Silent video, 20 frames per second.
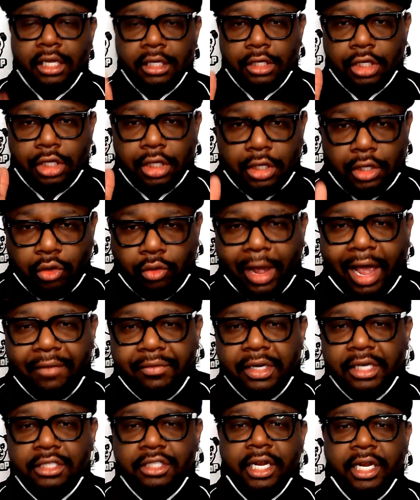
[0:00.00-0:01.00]
you
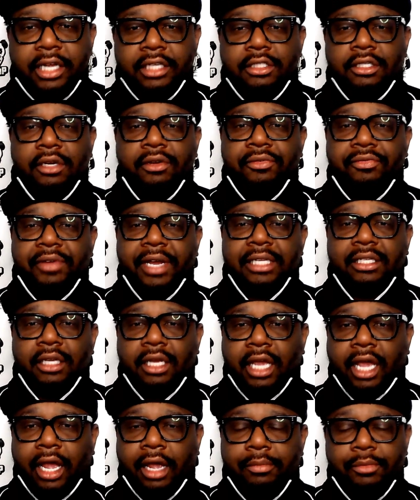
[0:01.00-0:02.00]
having a chance to affect the
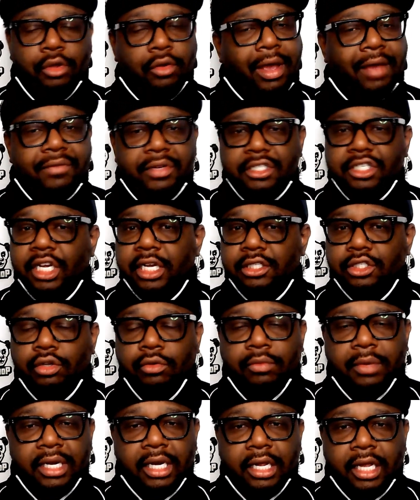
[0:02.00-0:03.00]
game, you have a chance to
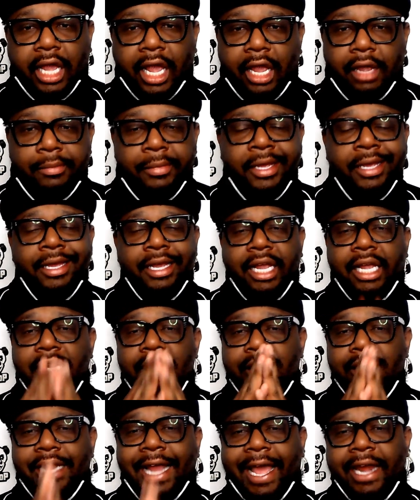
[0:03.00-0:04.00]
win the game,
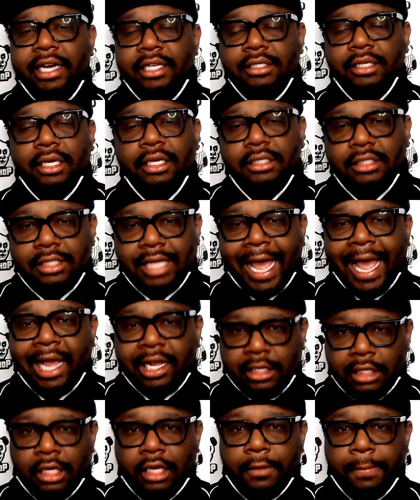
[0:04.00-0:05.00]
and that is
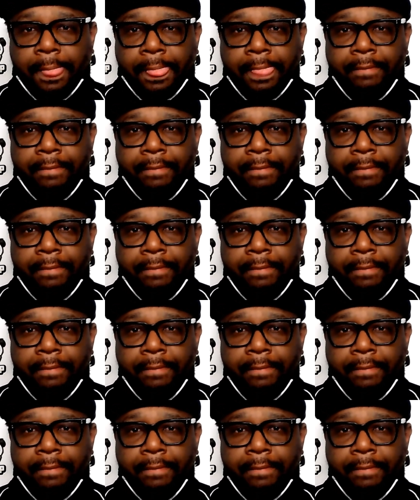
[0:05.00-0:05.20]
exactly